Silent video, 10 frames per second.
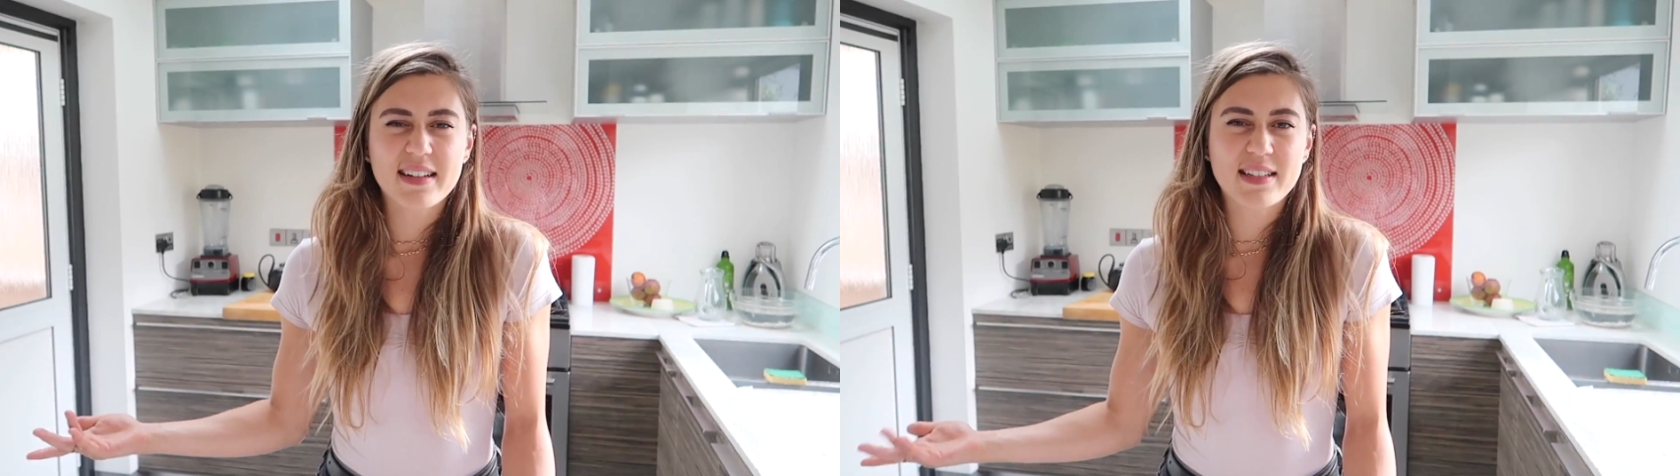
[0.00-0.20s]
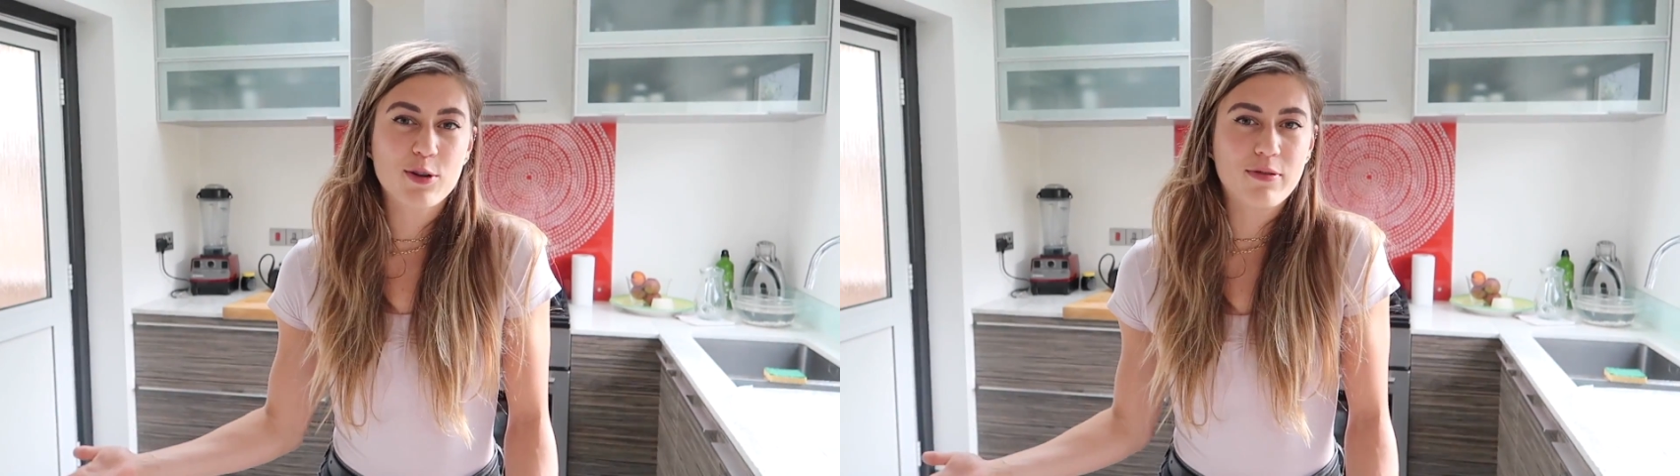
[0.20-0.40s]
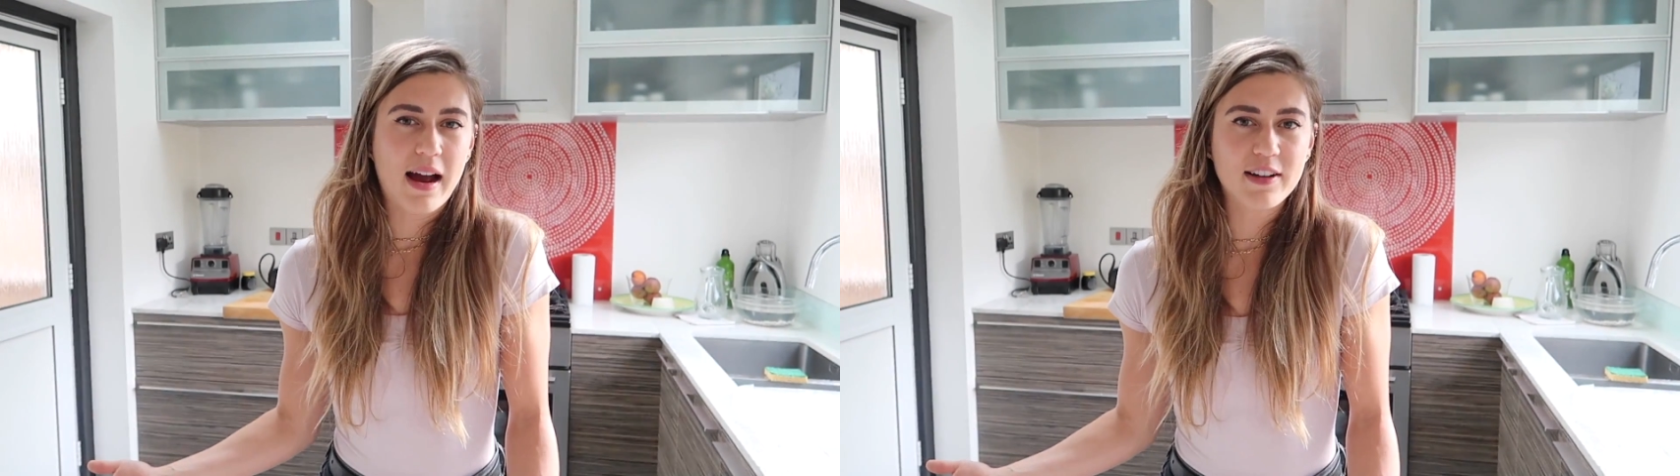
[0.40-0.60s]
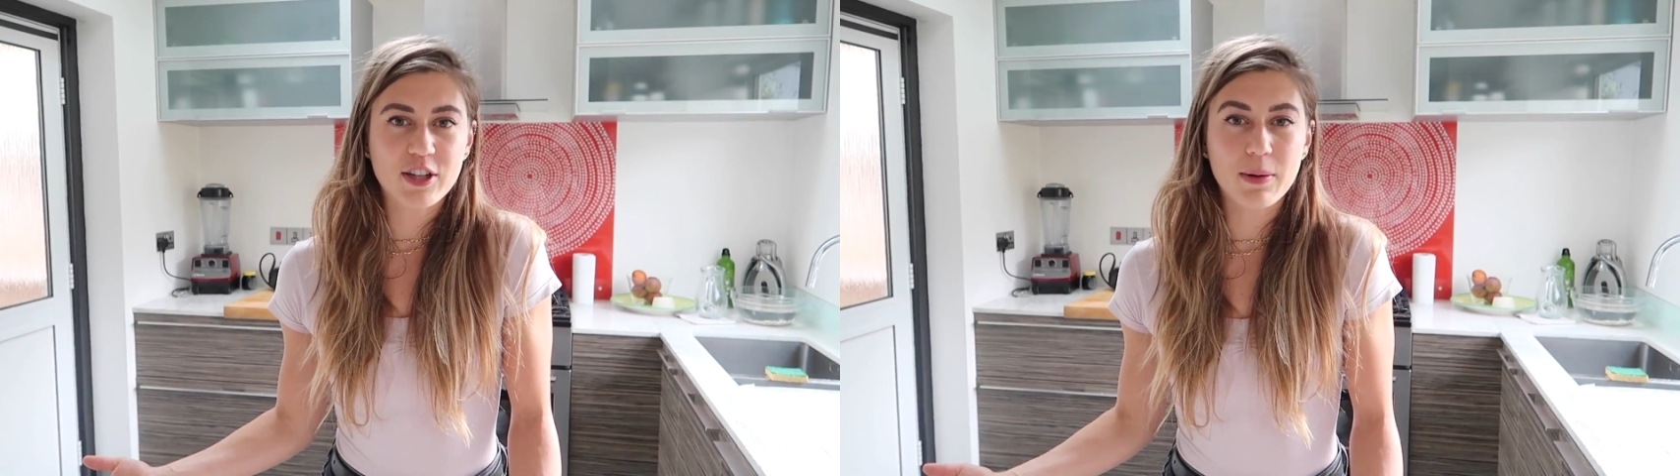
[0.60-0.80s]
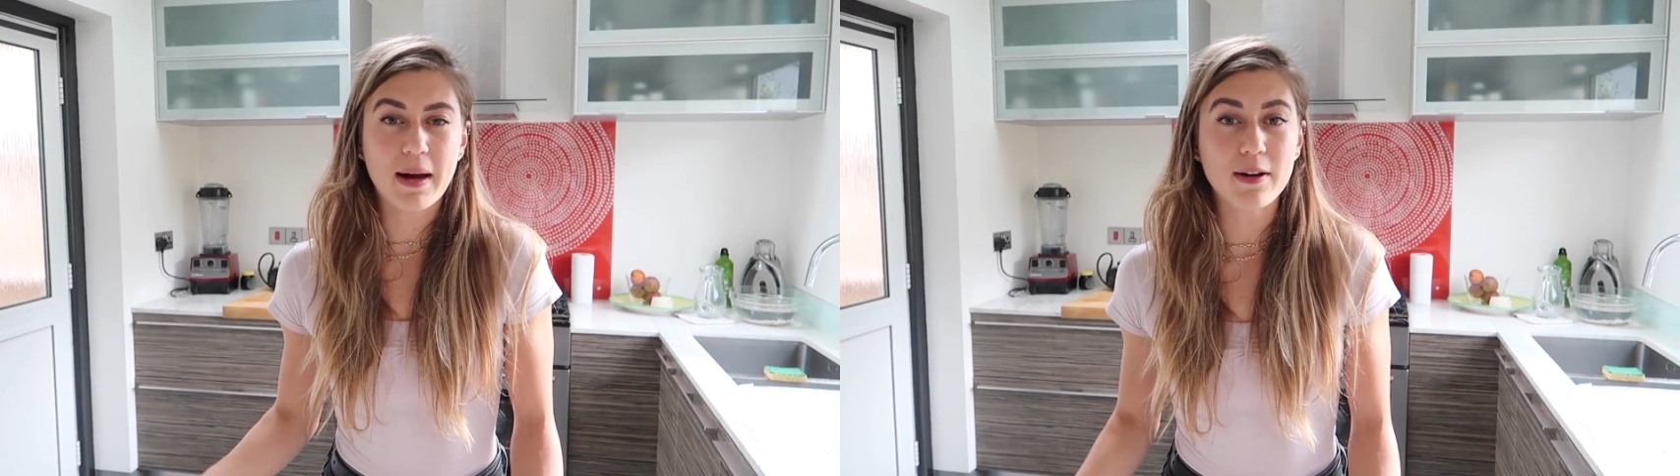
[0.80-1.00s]
I'd crash
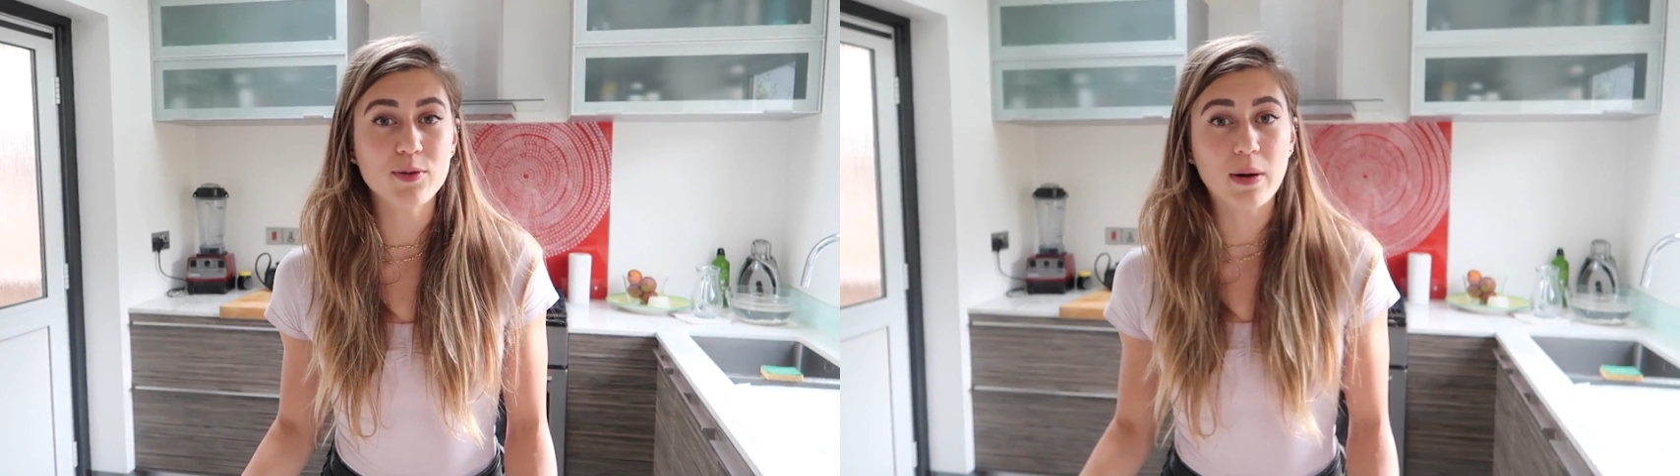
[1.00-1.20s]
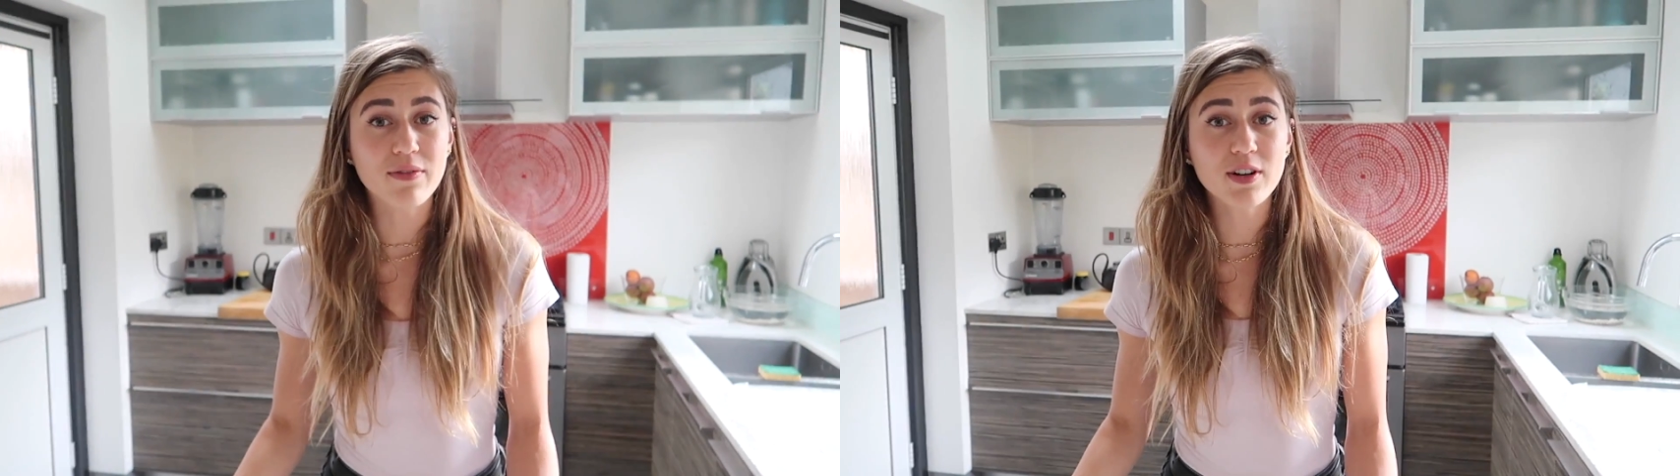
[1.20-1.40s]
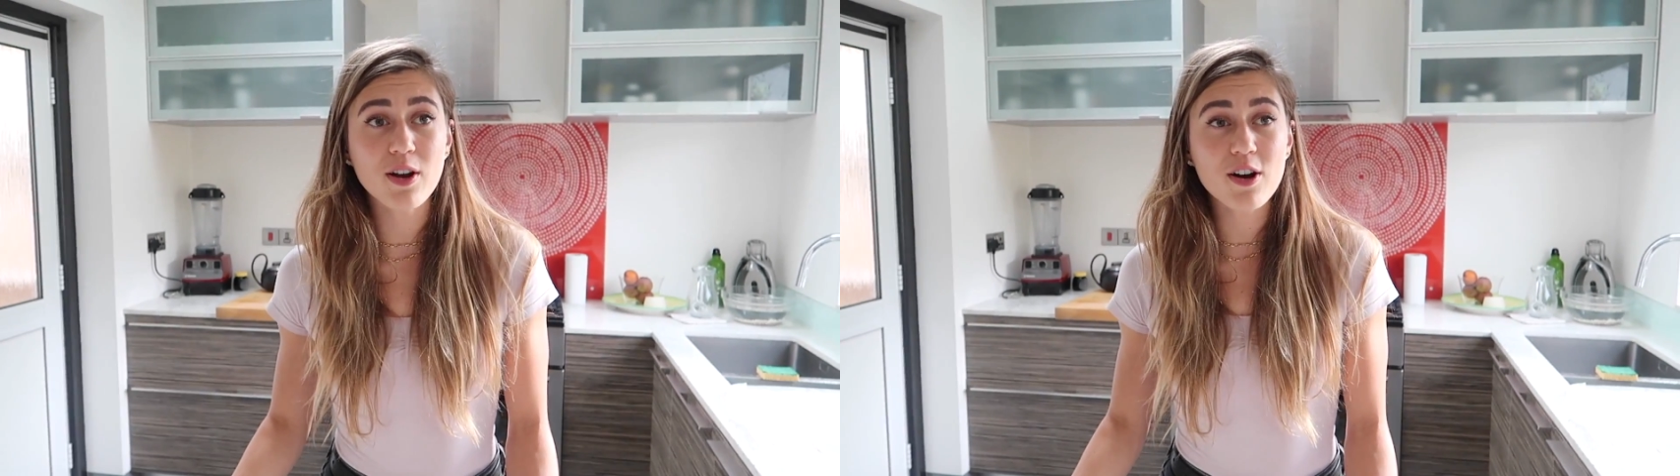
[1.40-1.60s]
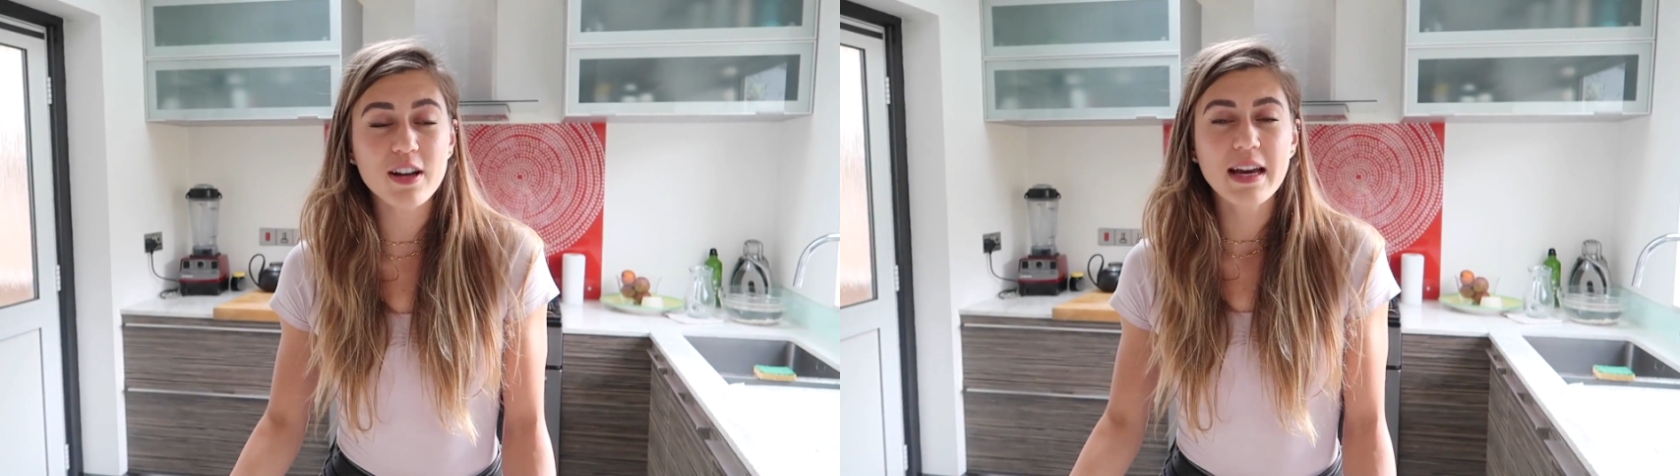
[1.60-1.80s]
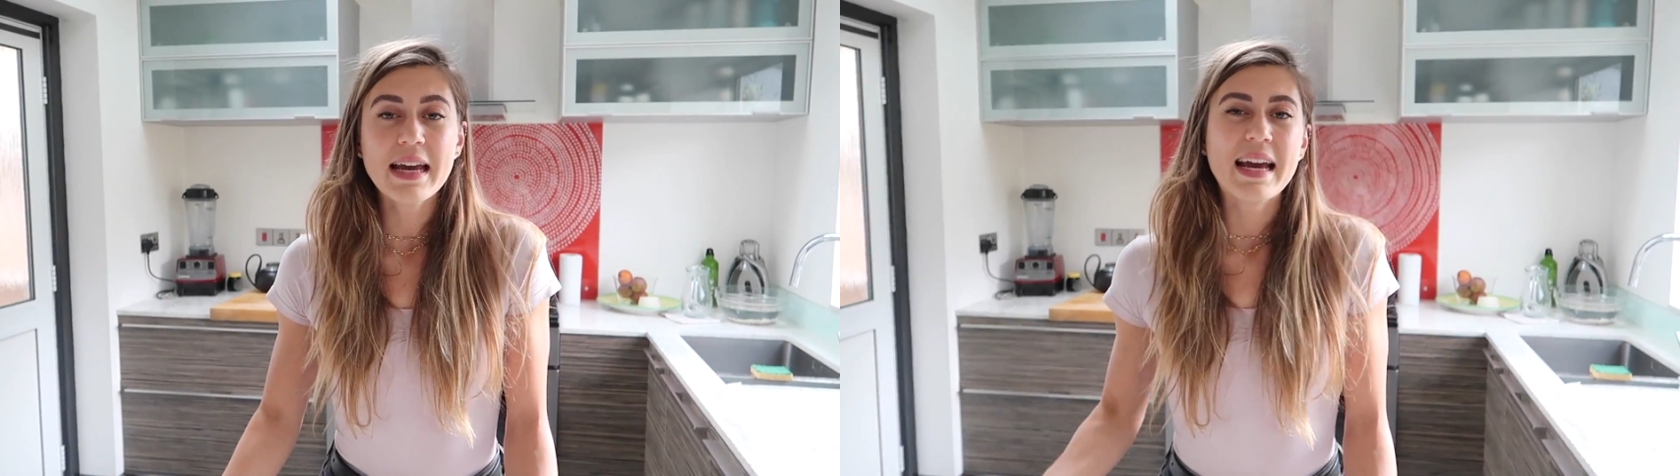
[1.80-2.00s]
at about 12 o'clock.